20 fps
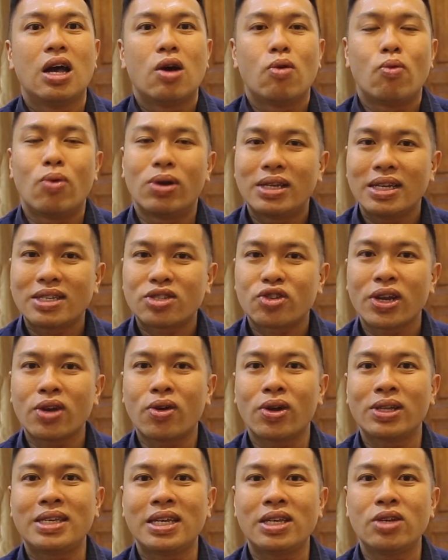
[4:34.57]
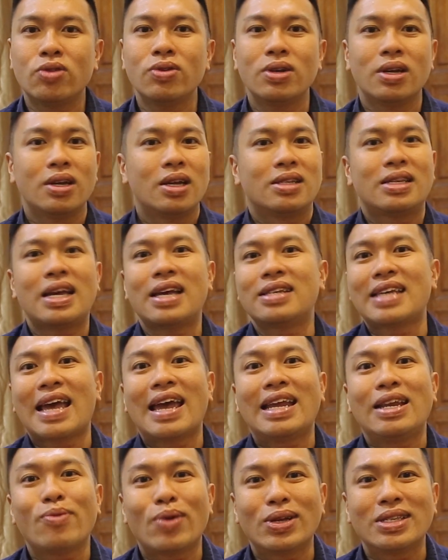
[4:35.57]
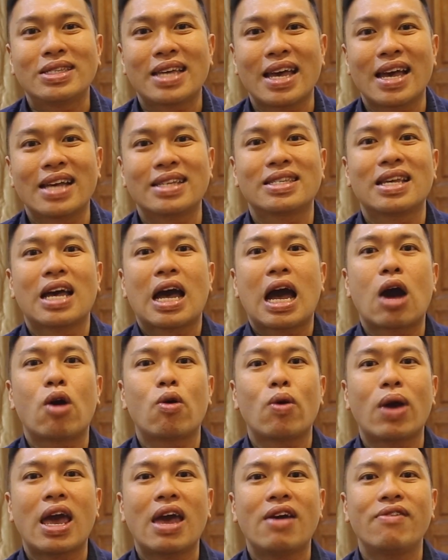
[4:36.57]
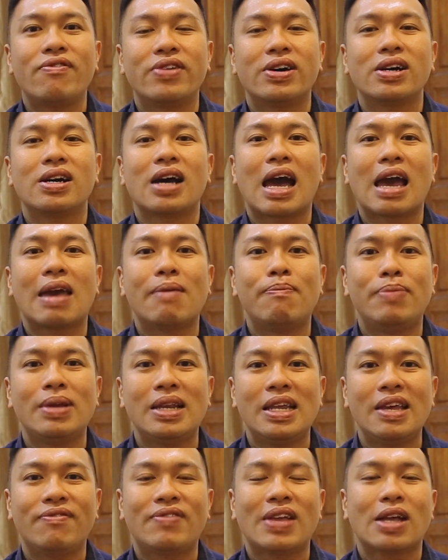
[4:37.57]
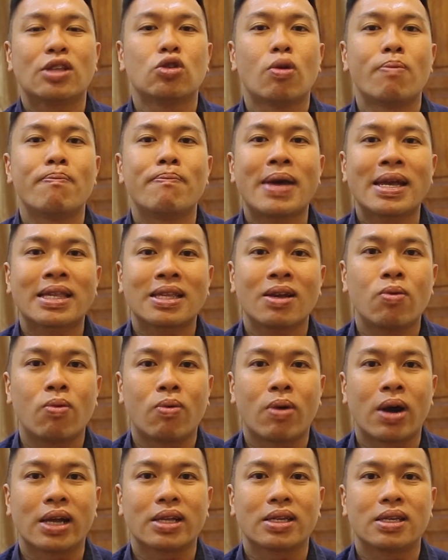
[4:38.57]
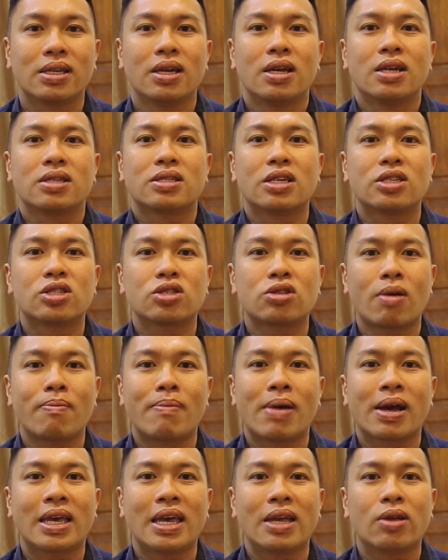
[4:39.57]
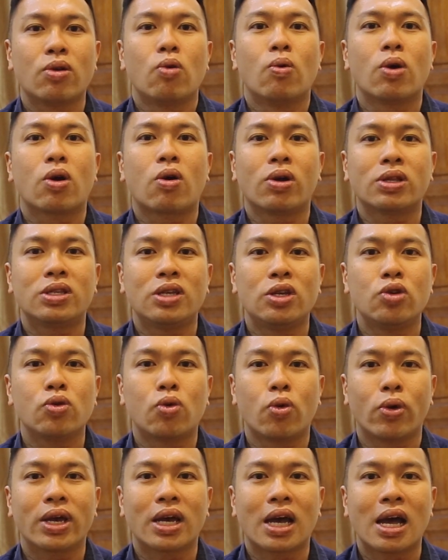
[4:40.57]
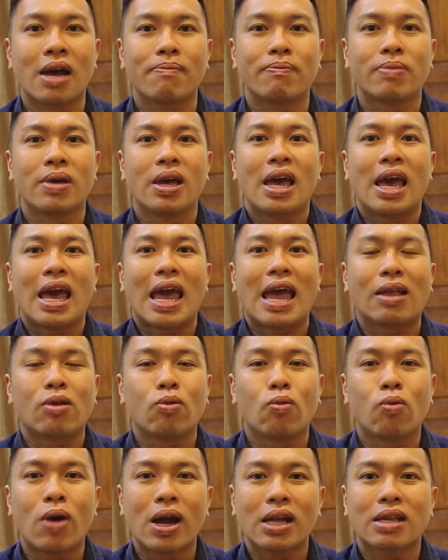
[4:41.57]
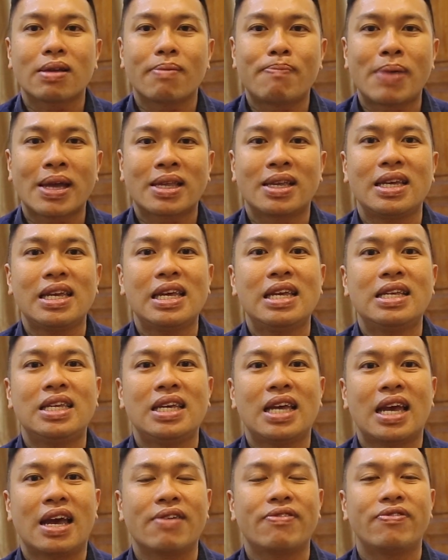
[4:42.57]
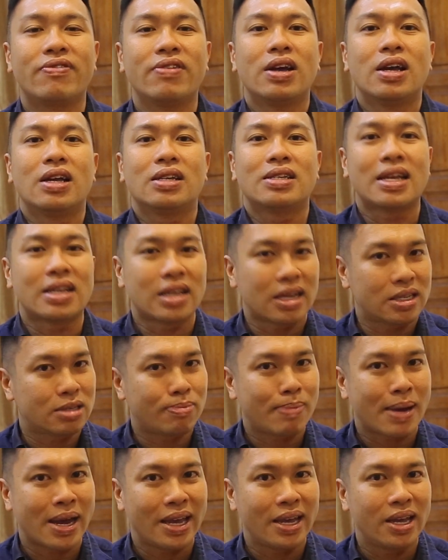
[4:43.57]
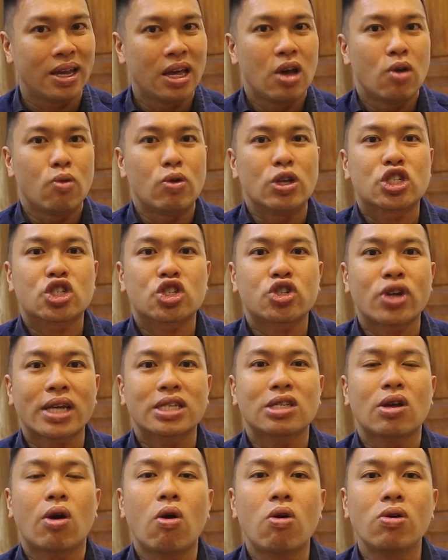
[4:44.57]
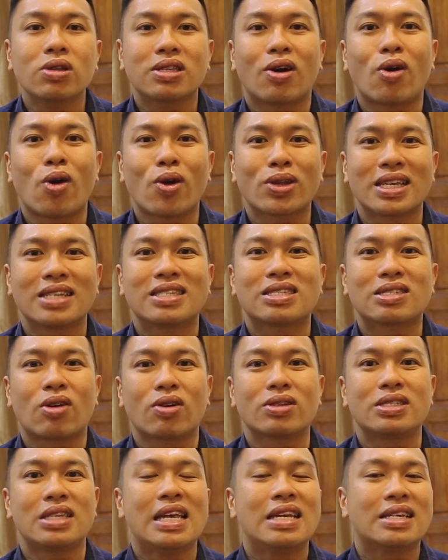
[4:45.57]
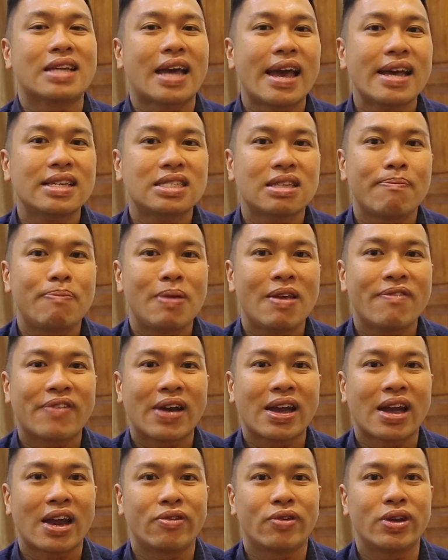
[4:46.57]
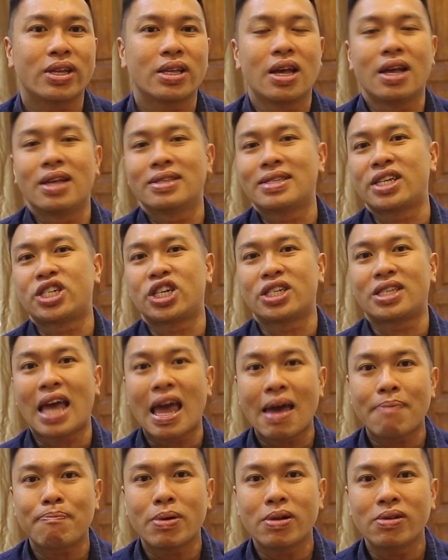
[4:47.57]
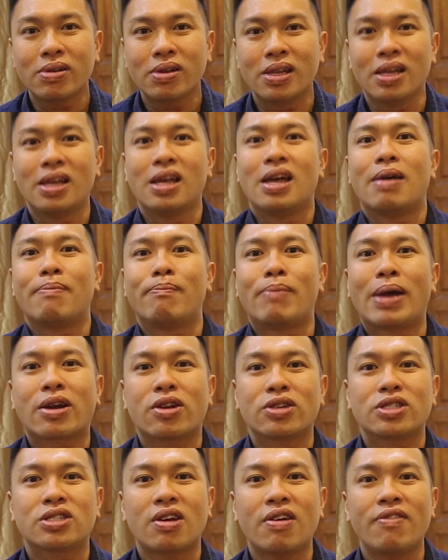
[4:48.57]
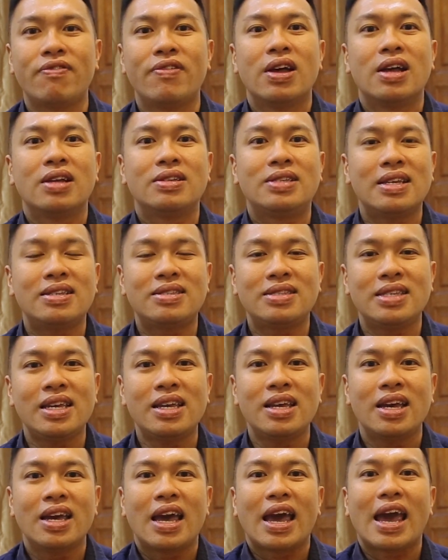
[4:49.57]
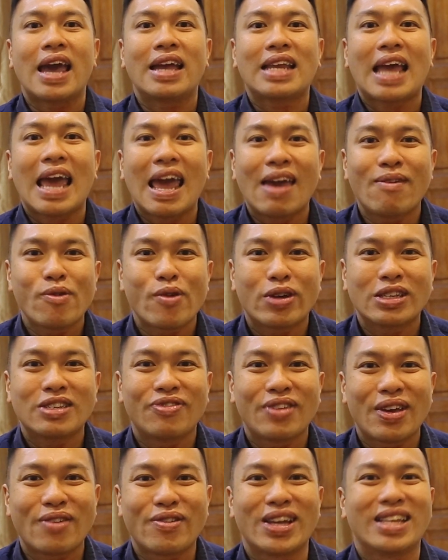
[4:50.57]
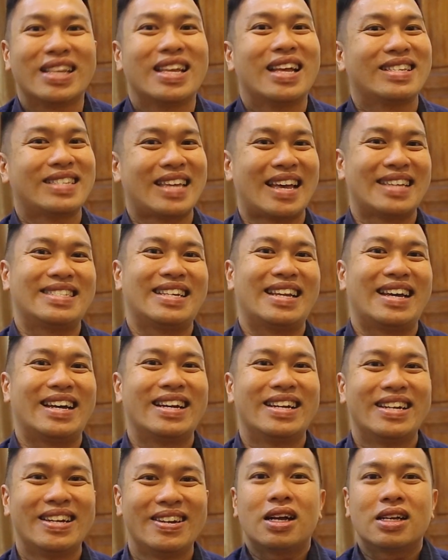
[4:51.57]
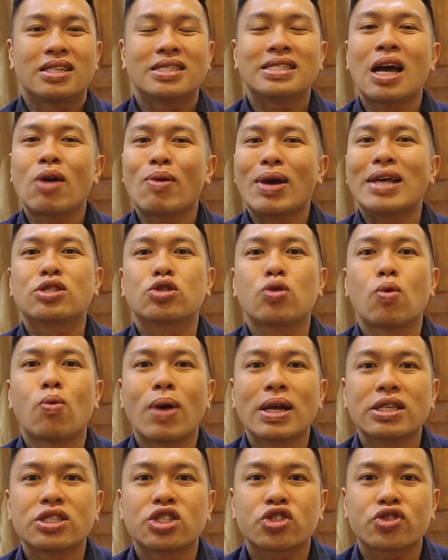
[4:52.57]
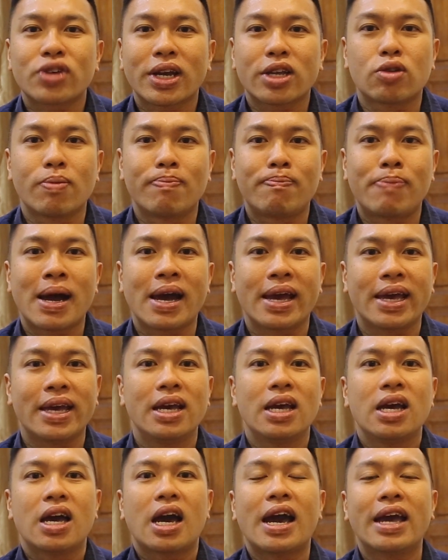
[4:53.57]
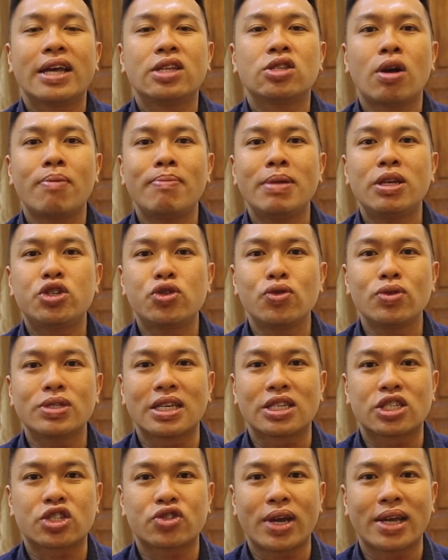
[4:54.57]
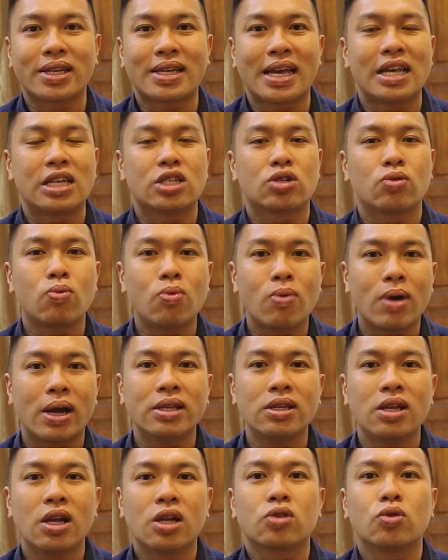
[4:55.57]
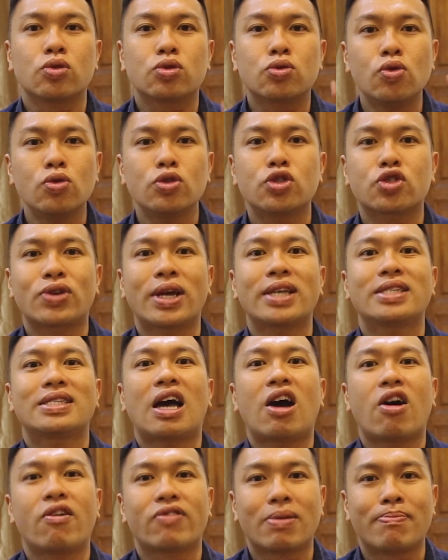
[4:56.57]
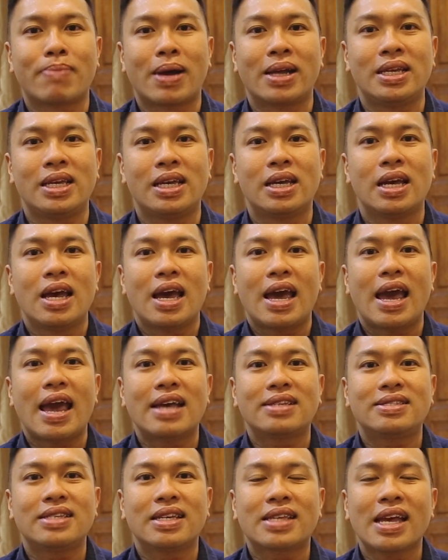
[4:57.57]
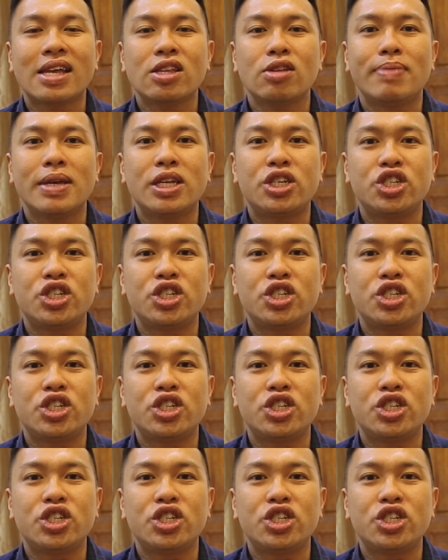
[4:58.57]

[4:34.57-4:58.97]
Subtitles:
Will this trend continue? That is anyone's guess. However, I believe that no matter what, the stock market will continue going up, and what better ETF than the SPY, which tracks all the hottest stocks in the S&P 500 such as Apple, Microsoft, Disney, and everyone's favorite, Tesla. Now, as to what strike to buy, I normally choose a strike that is 1 to 2 strikes out of the money, as they tend to be